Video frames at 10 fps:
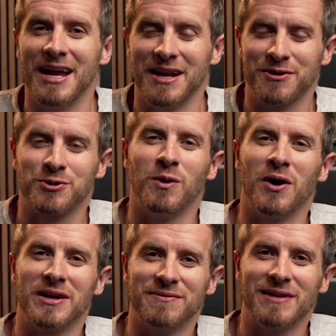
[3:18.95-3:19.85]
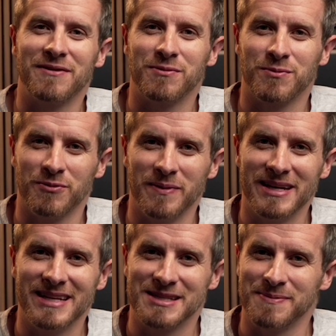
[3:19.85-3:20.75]
Another quality of life
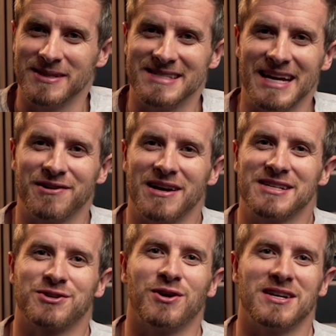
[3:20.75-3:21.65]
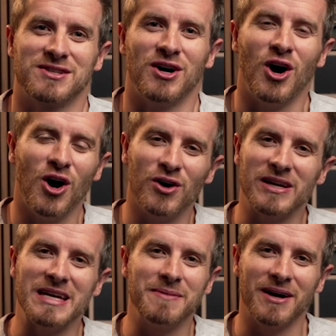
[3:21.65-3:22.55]
improvement that's been standardized across all
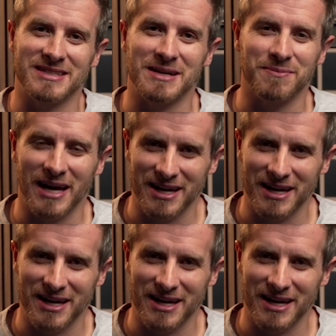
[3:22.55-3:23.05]
email and template